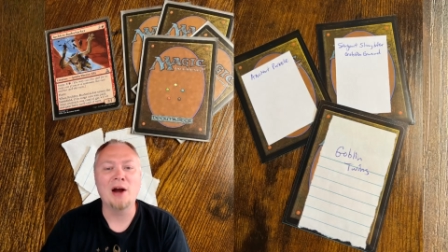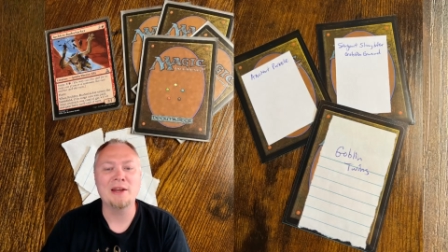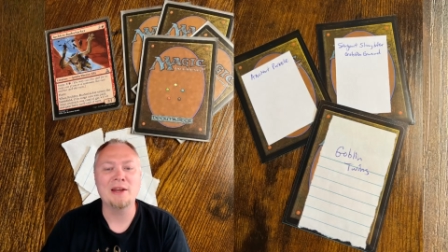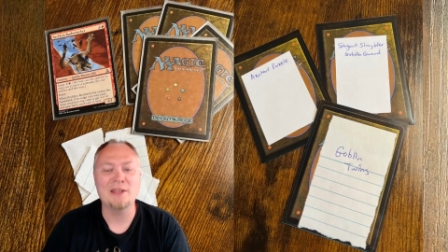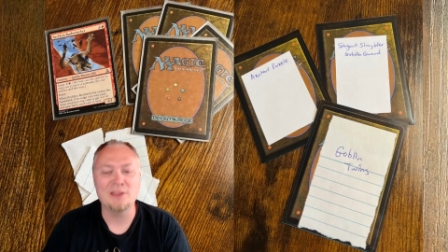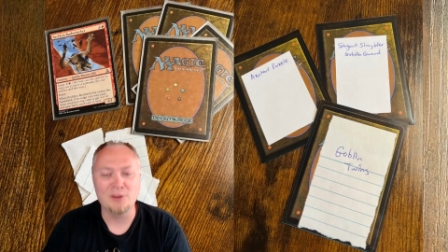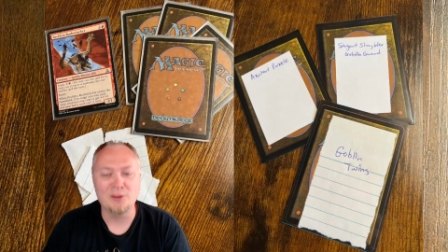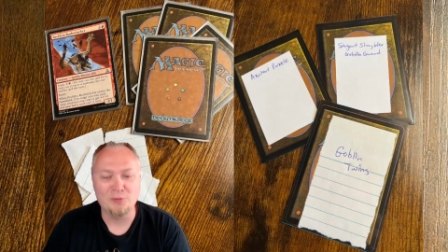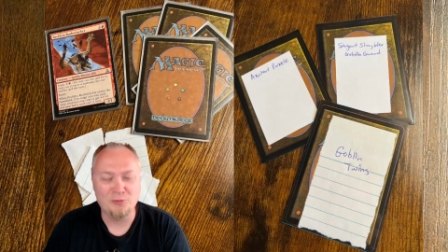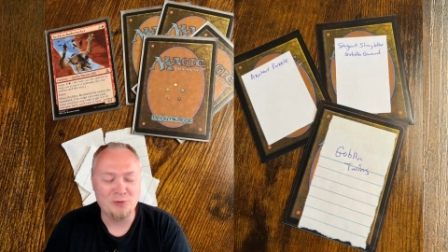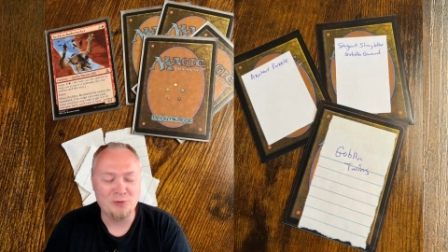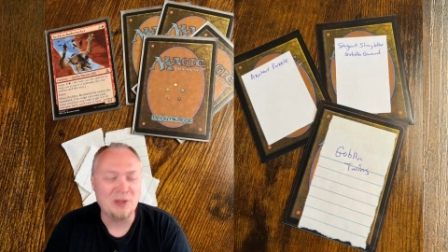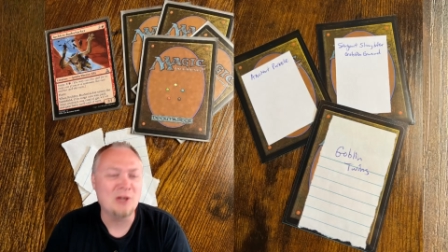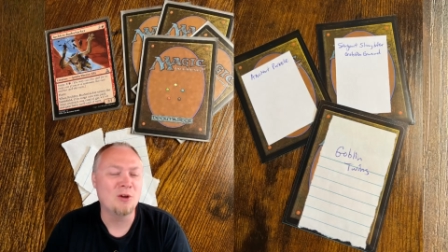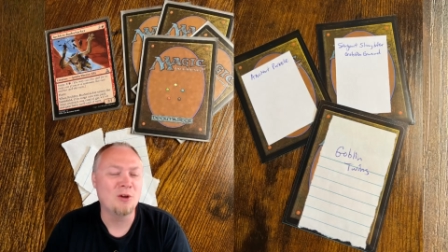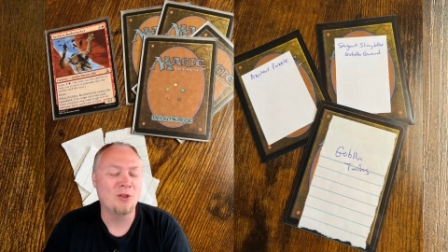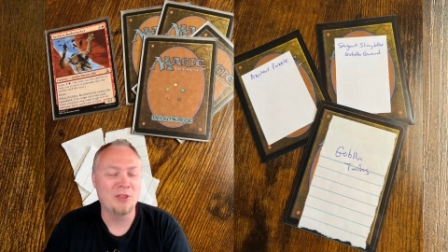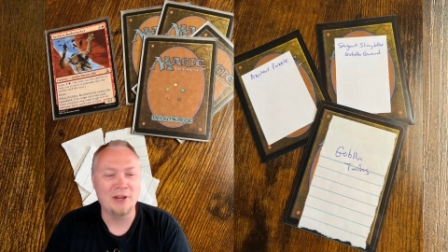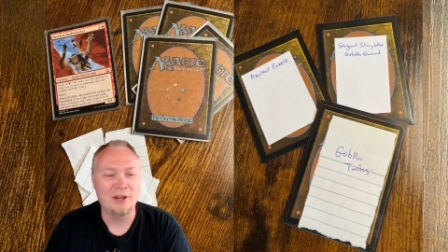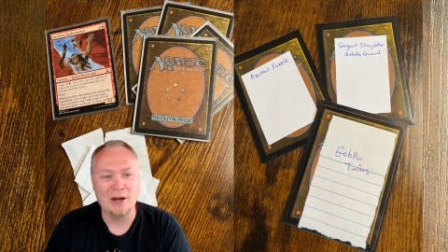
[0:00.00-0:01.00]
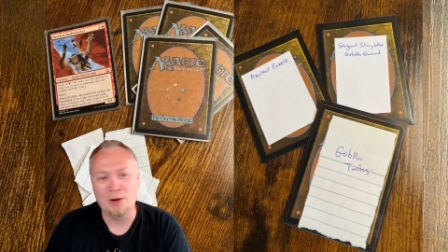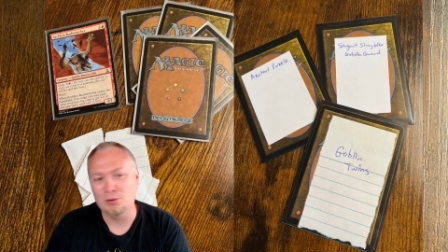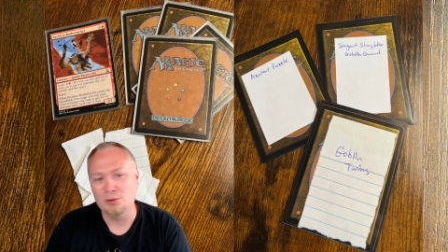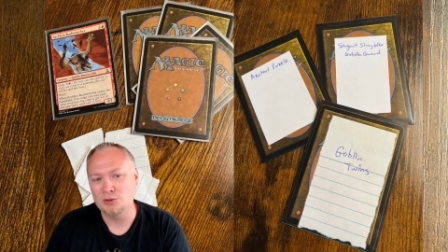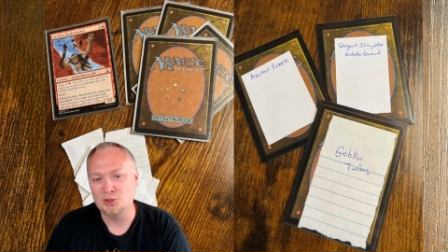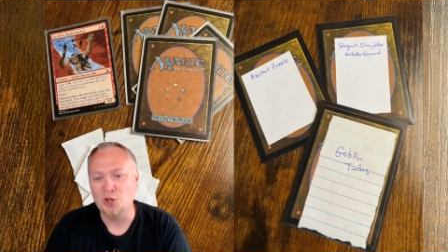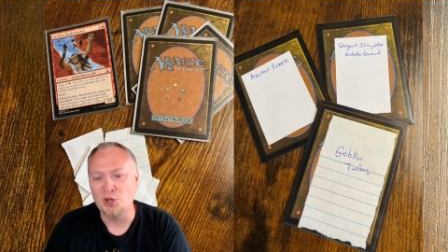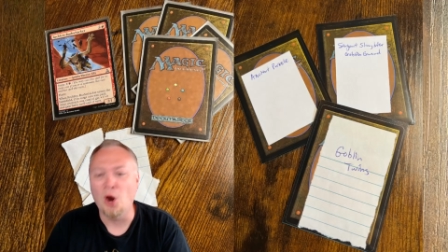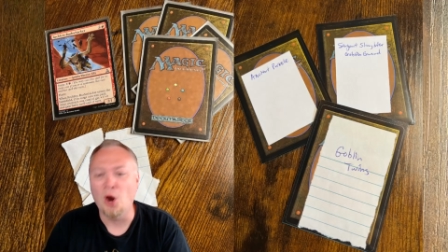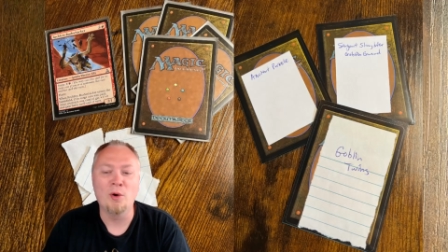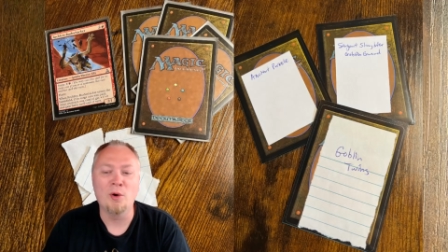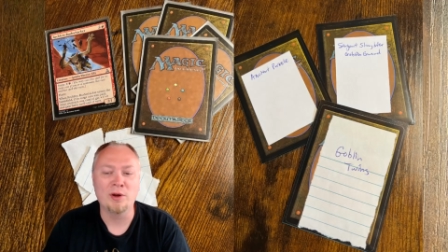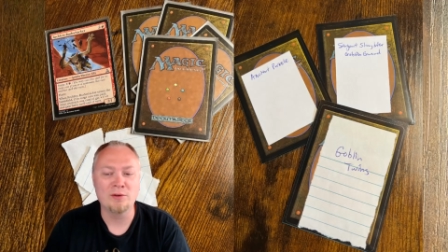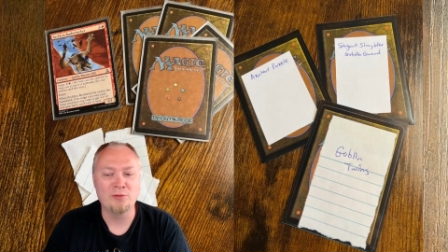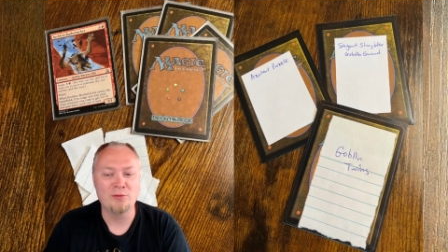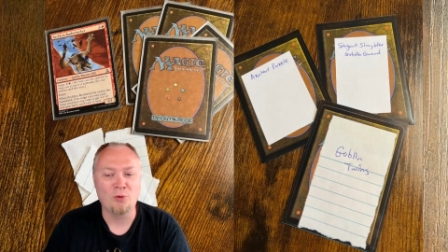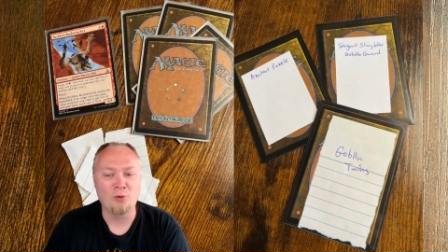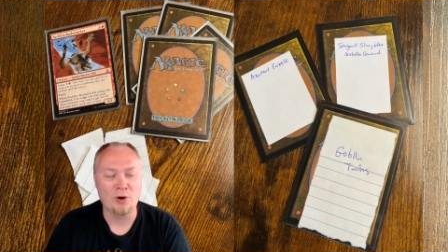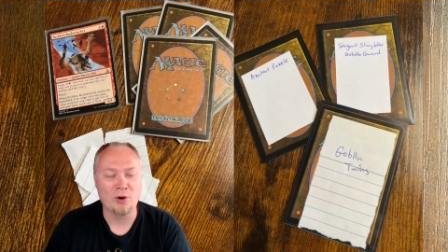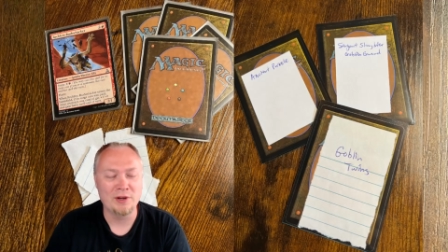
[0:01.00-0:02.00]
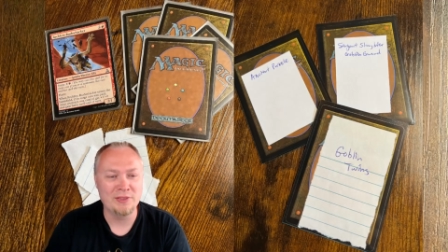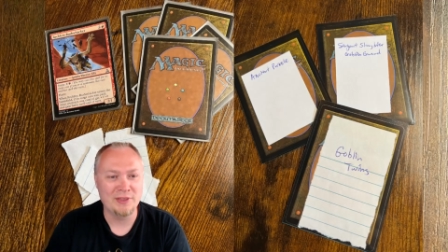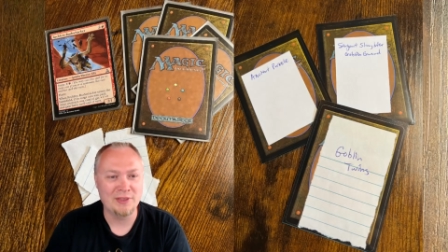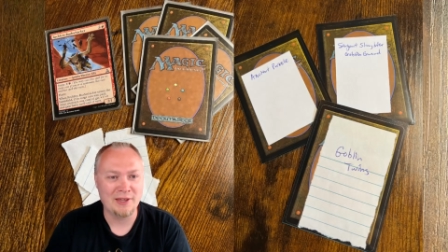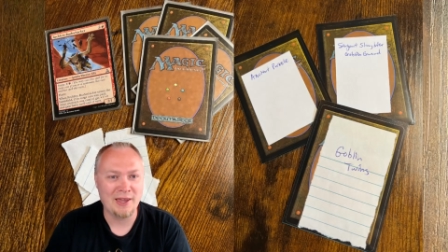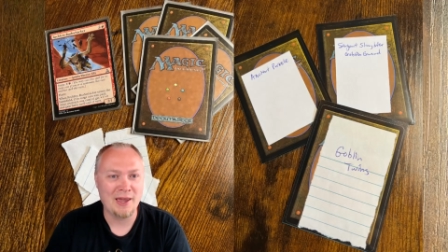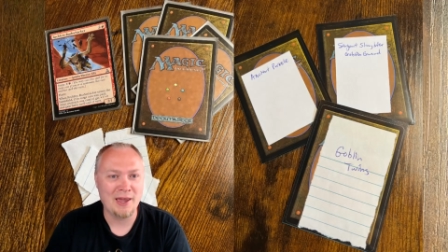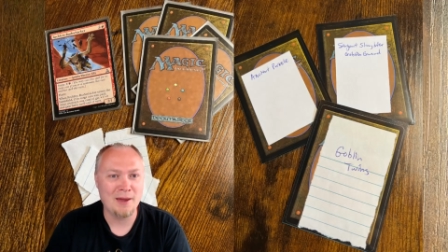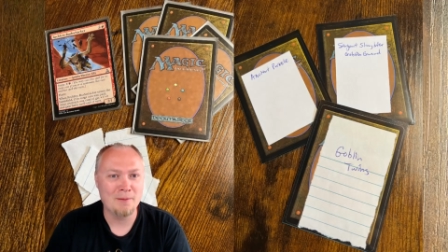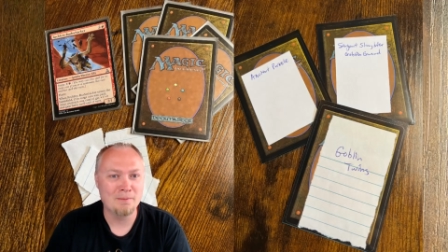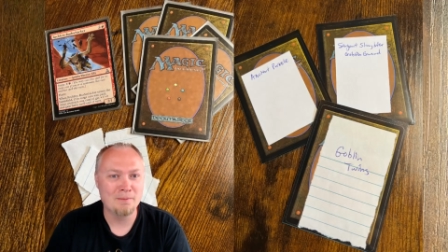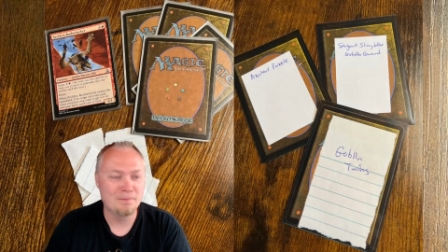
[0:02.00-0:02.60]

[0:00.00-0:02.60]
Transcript: the feel that I was going for in the game.